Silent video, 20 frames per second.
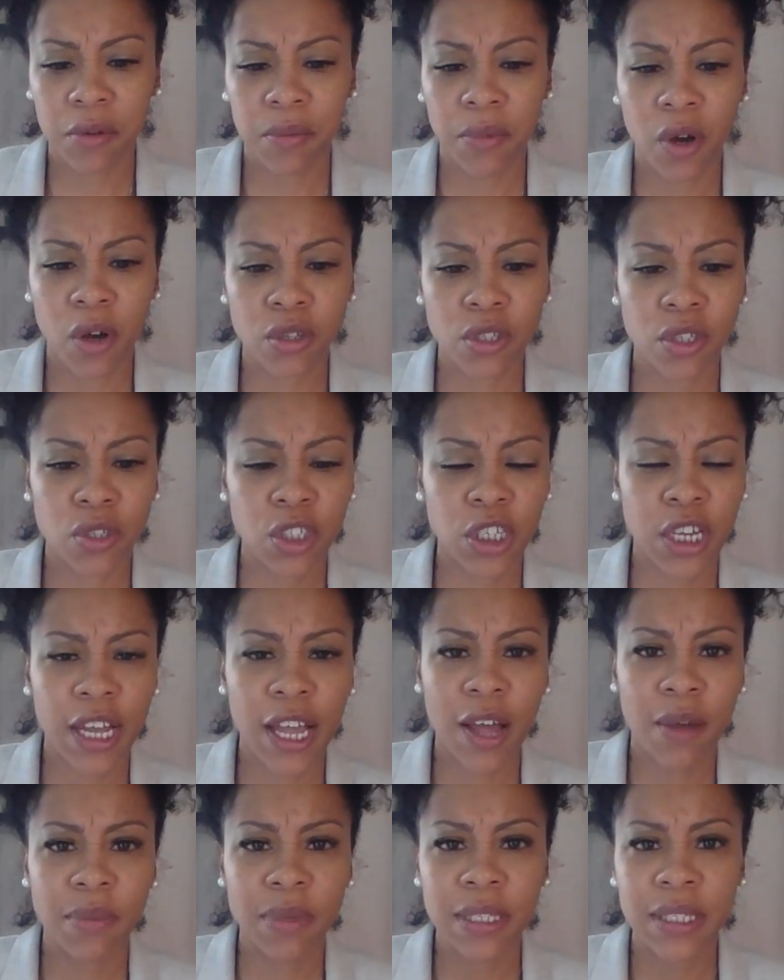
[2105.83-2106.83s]
Also, check
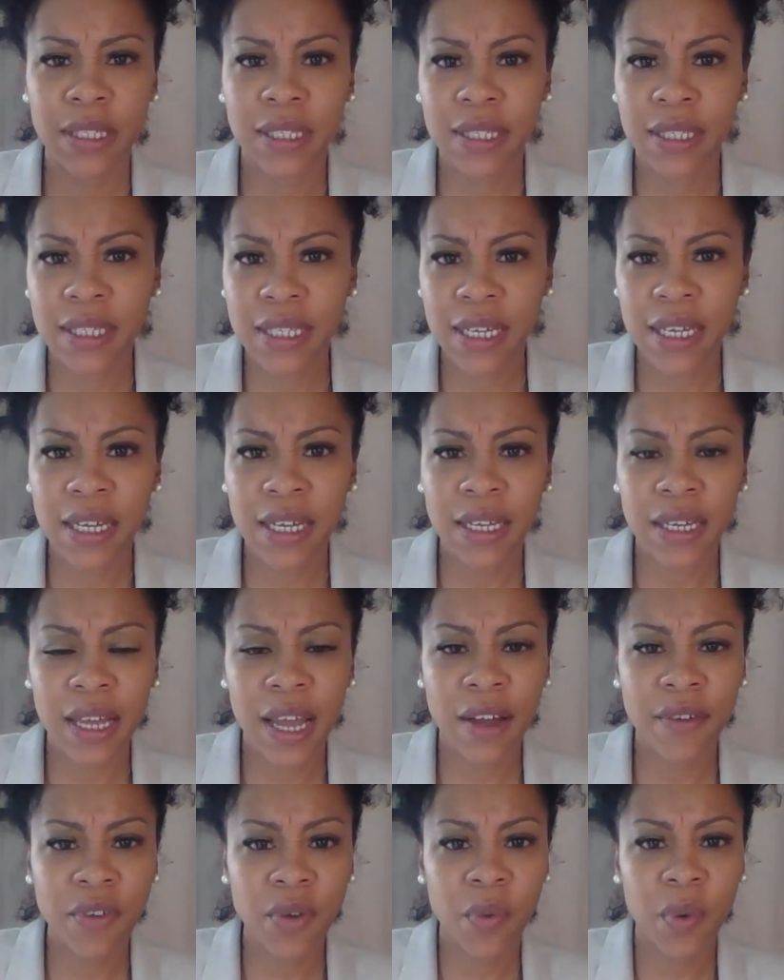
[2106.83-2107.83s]
out Mr. D and
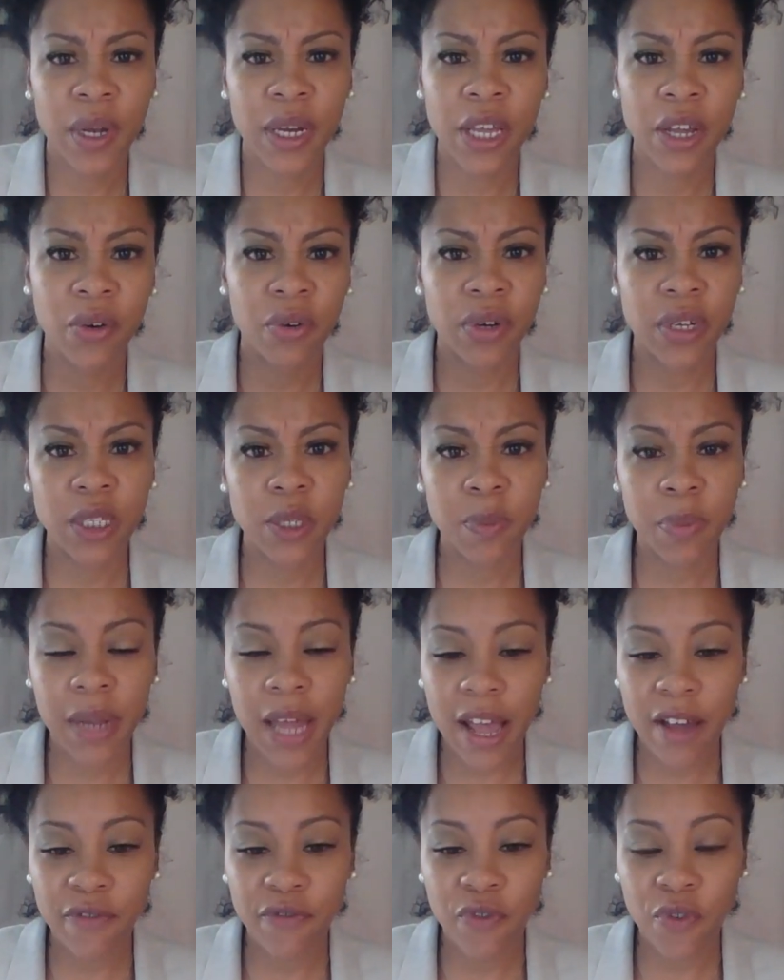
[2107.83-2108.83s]
everyone here on this
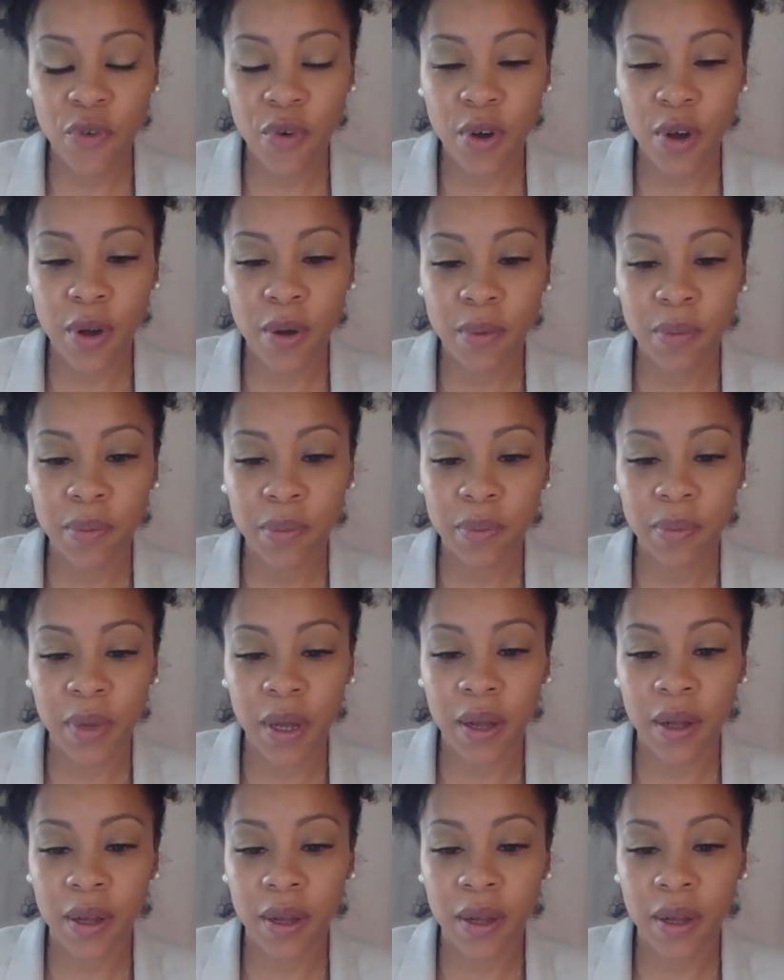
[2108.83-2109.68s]
platform.